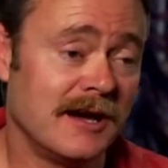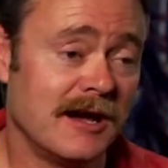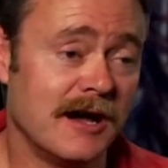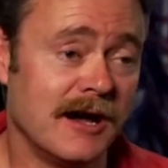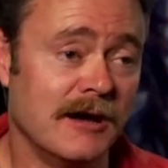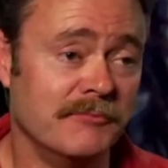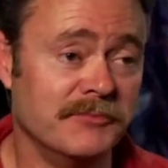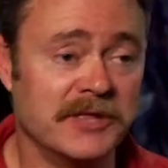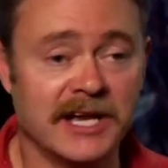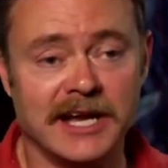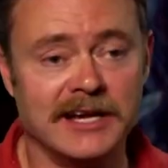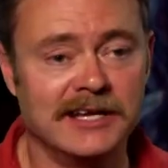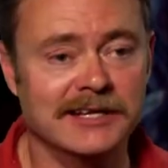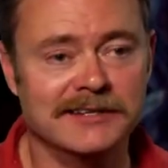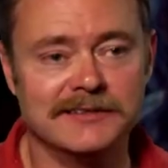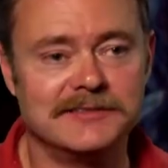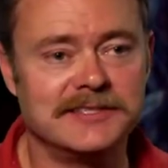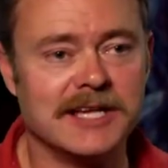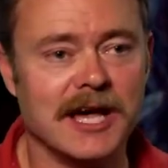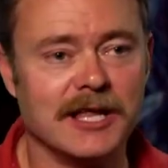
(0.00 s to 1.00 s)
that I
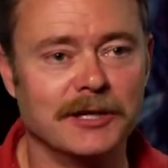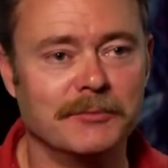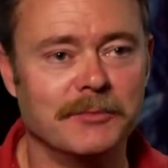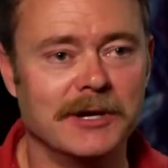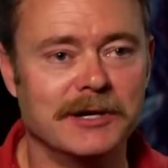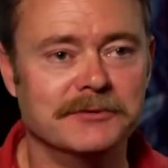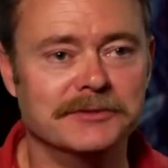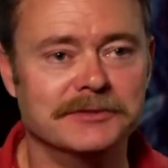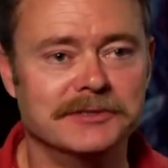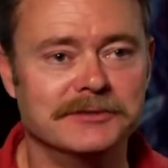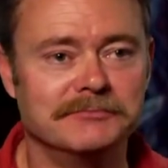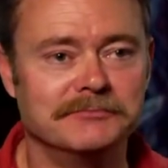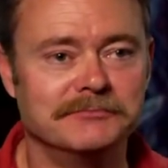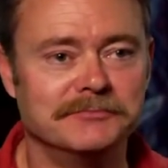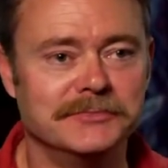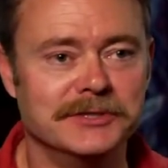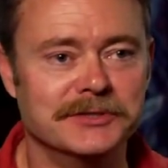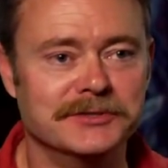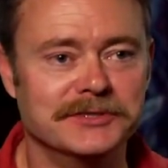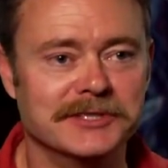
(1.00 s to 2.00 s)
didn't tell him I was
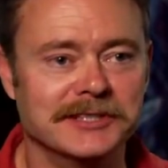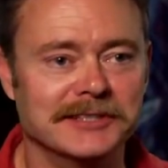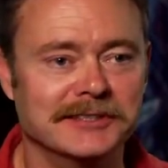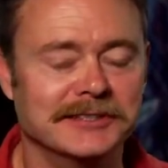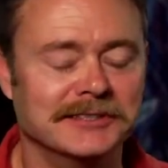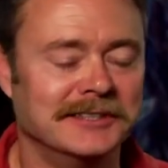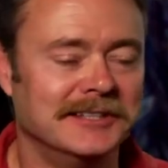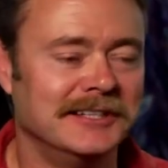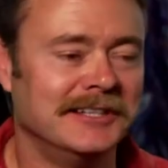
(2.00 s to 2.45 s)
using.